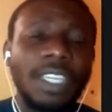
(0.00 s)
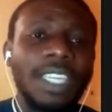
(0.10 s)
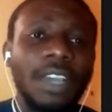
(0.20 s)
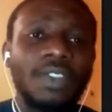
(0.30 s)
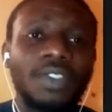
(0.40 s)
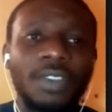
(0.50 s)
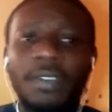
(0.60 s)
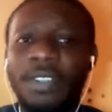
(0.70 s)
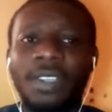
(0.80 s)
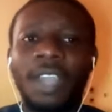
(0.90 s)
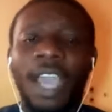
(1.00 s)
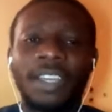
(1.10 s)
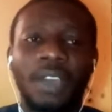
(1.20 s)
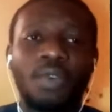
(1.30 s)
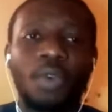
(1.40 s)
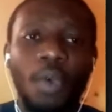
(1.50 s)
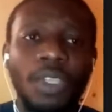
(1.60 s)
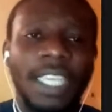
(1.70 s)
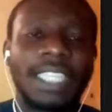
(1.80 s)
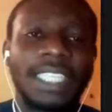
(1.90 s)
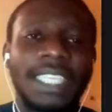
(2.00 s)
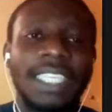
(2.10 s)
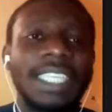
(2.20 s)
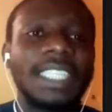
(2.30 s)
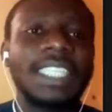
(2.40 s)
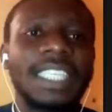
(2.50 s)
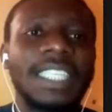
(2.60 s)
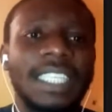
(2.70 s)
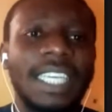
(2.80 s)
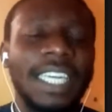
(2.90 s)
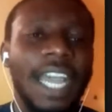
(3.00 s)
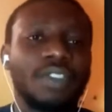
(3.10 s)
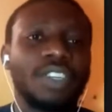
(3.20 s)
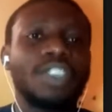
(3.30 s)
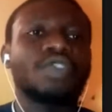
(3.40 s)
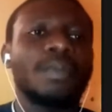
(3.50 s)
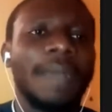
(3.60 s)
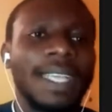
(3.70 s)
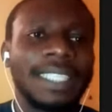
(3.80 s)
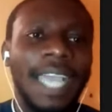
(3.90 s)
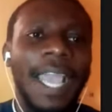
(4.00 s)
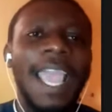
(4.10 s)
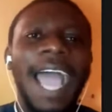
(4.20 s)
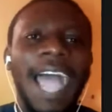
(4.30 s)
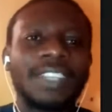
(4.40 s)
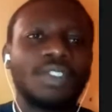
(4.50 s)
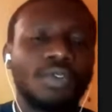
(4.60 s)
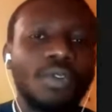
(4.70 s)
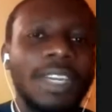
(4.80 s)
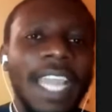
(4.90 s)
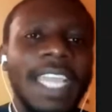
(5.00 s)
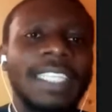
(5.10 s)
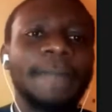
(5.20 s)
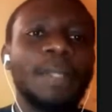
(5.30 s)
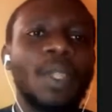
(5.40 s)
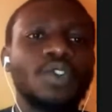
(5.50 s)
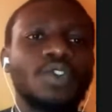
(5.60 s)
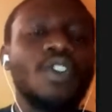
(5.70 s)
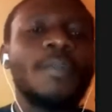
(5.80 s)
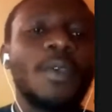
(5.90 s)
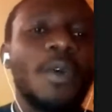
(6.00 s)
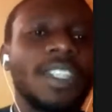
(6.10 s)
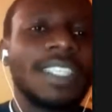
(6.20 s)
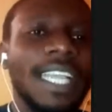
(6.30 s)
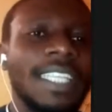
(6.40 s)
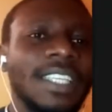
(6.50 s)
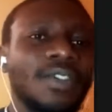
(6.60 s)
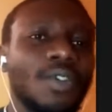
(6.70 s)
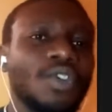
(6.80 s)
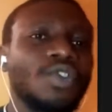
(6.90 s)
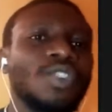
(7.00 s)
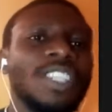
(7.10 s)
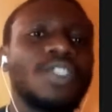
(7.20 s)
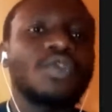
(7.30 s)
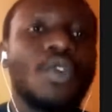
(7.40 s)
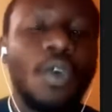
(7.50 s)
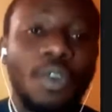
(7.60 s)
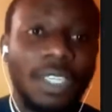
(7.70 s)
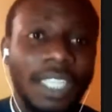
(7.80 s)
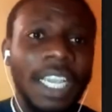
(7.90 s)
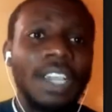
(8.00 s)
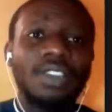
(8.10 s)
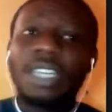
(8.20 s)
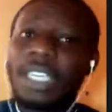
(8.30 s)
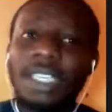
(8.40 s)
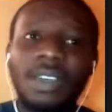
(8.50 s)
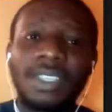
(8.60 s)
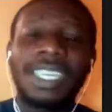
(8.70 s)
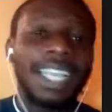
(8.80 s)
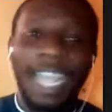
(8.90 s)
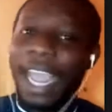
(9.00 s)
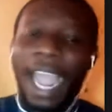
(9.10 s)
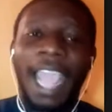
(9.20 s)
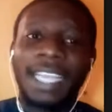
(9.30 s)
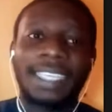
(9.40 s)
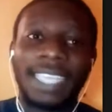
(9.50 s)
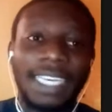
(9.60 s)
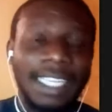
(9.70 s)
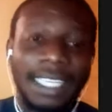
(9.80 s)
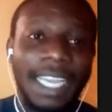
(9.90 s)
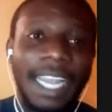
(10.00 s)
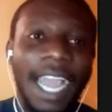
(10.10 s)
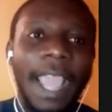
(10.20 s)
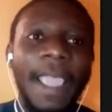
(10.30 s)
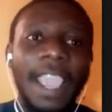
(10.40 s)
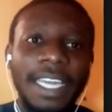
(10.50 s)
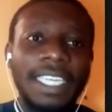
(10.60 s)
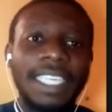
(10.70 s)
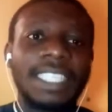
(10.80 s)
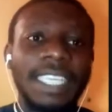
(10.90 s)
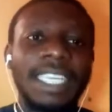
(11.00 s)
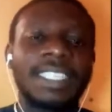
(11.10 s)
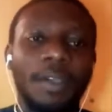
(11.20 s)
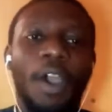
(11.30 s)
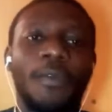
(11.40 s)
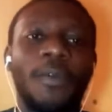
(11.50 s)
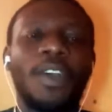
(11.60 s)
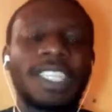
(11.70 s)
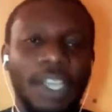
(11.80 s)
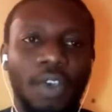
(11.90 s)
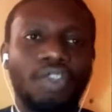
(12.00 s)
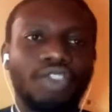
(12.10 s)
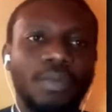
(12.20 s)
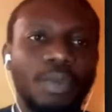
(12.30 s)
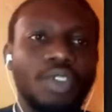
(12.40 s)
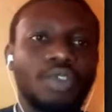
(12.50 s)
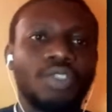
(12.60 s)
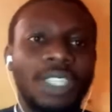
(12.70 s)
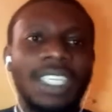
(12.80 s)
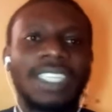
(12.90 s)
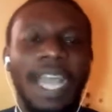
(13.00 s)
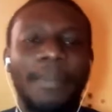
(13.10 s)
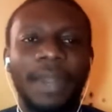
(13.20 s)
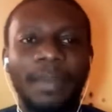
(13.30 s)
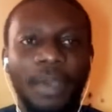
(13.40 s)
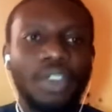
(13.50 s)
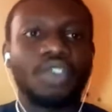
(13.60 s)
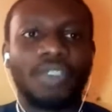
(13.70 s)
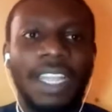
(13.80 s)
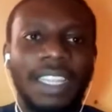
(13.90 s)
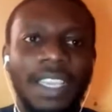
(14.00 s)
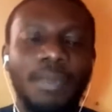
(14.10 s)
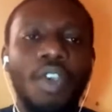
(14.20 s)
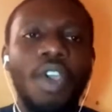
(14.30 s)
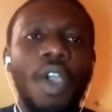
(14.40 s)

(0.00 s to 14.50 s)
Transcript: You need the source skill, the goal setting. It is a skill that you need to master. As a student, you will be setting goals. You need goals. You need goals. I said it earlier. These things, of course, they contribute to things that bring money to our table,